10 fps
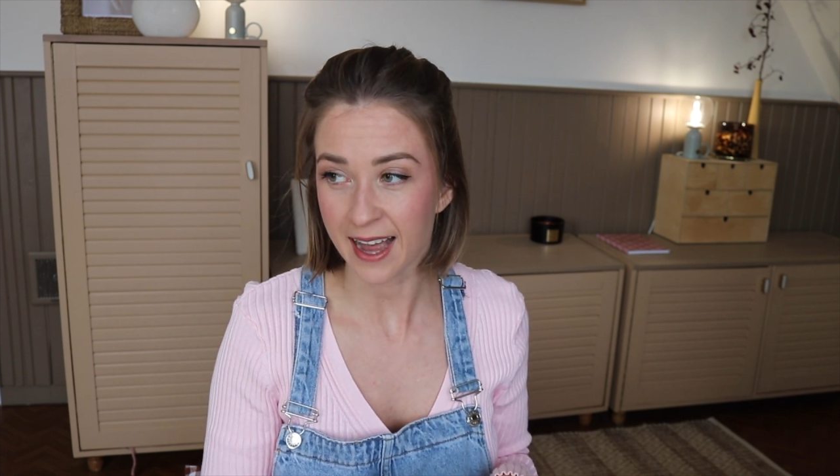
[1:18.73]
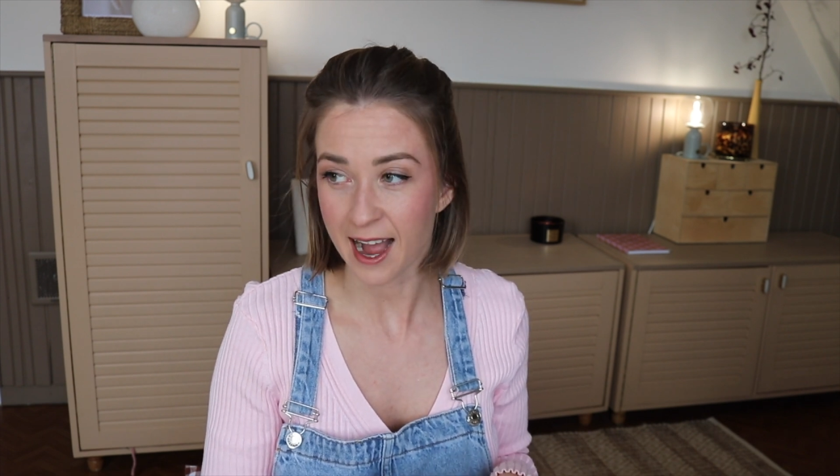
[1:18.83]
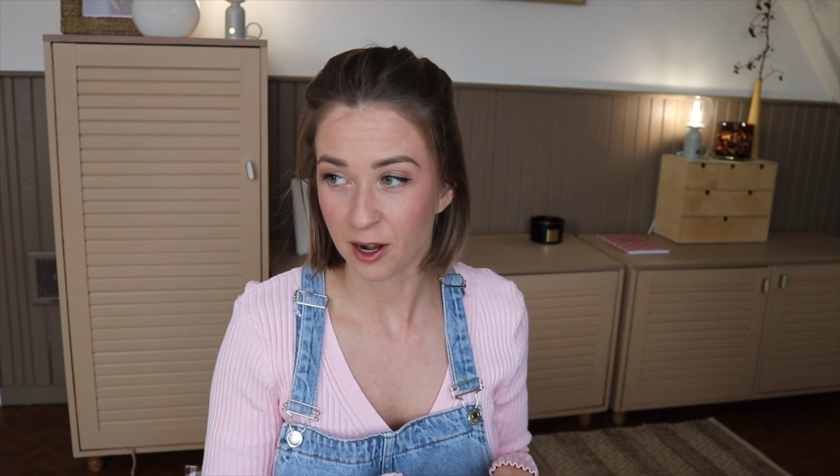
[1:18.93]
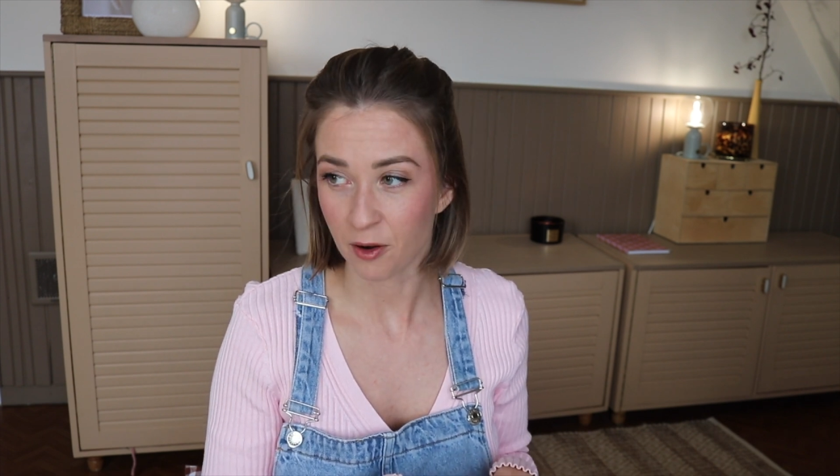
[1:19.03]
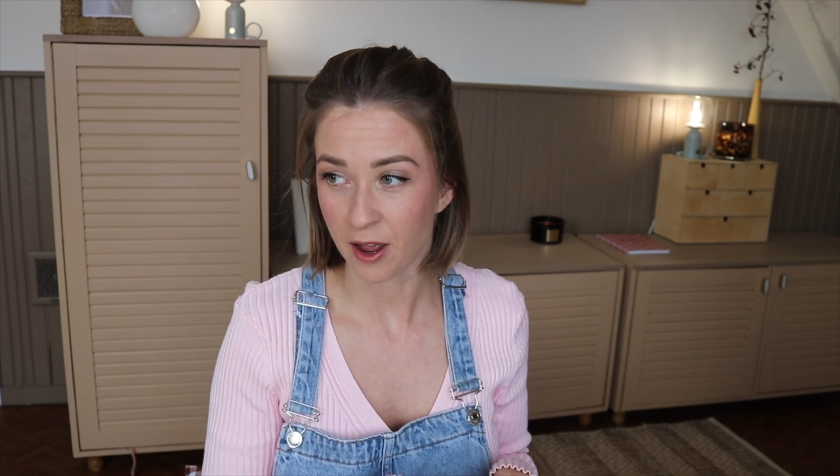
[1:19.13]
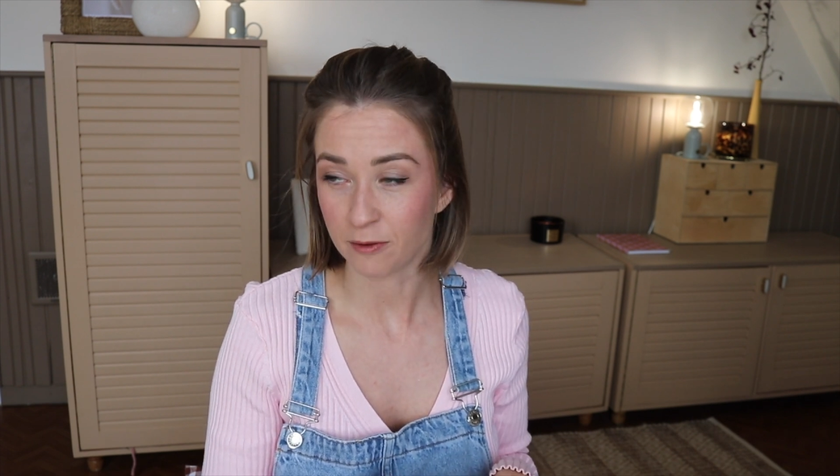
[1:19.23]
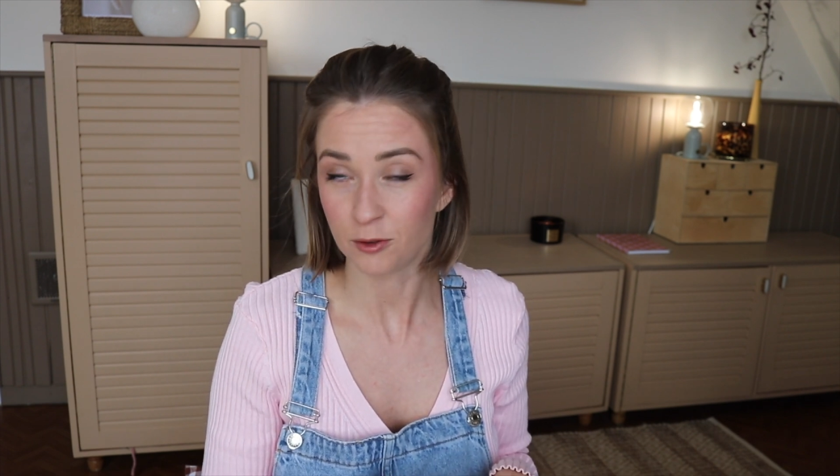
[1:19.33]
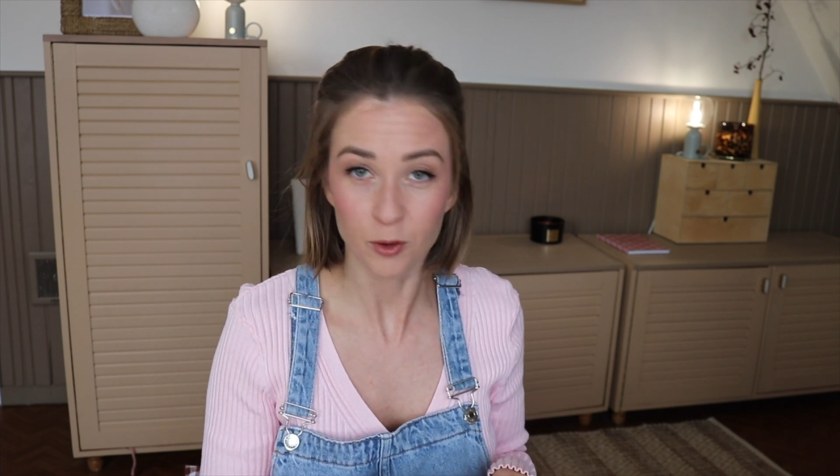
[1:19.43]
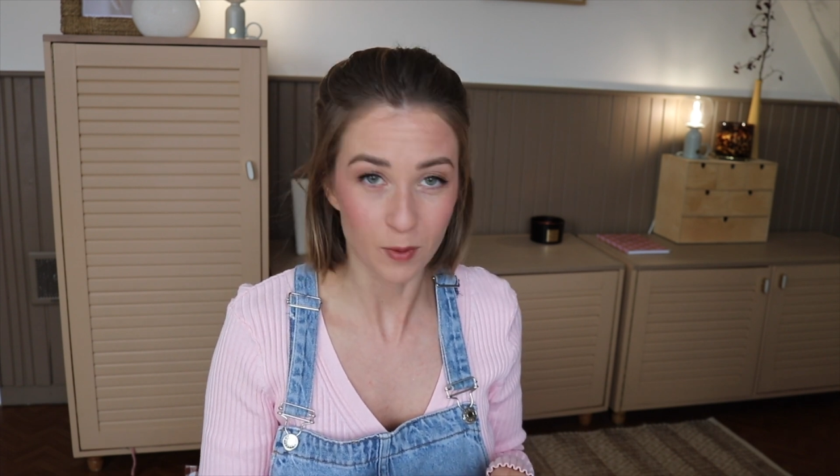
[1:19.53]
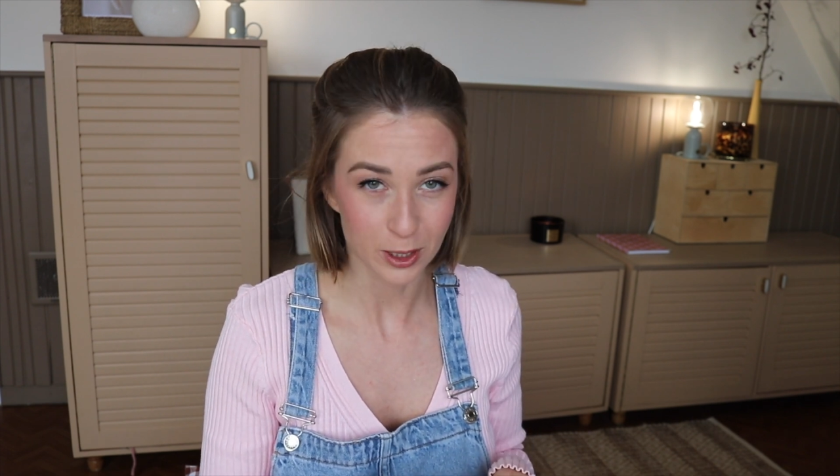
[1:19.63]
I don't have
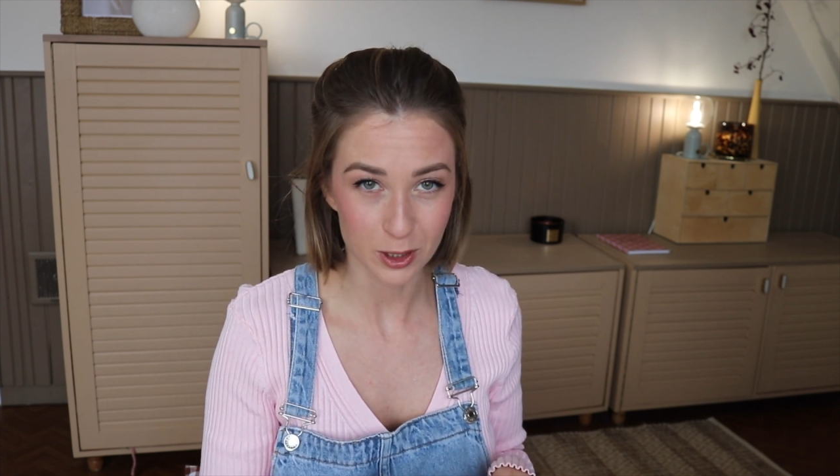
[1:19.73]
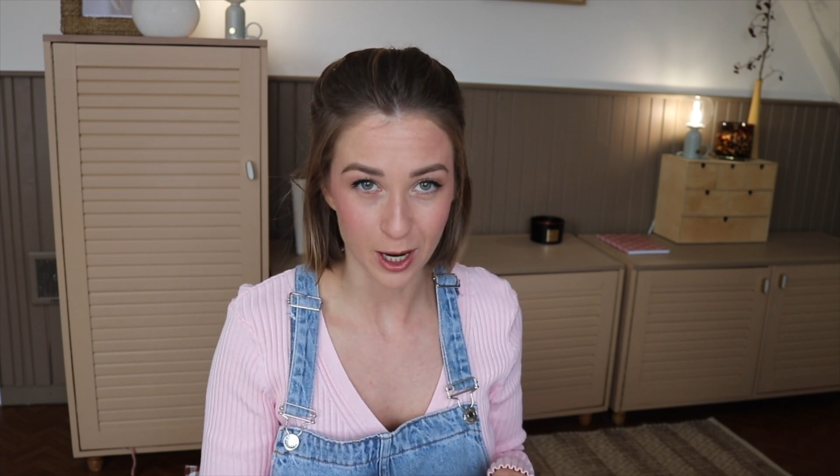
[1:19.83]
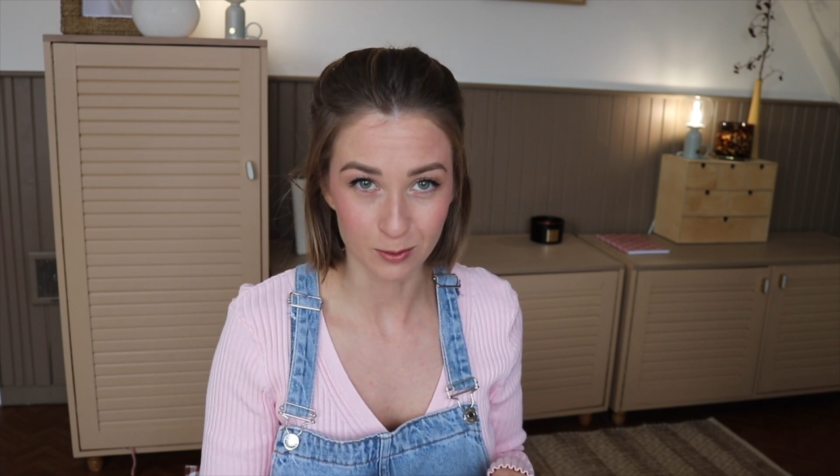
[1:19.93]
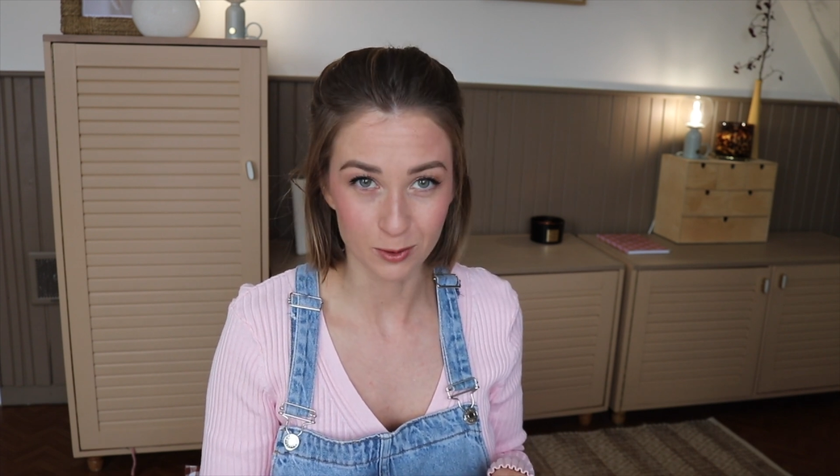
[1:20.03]
too much time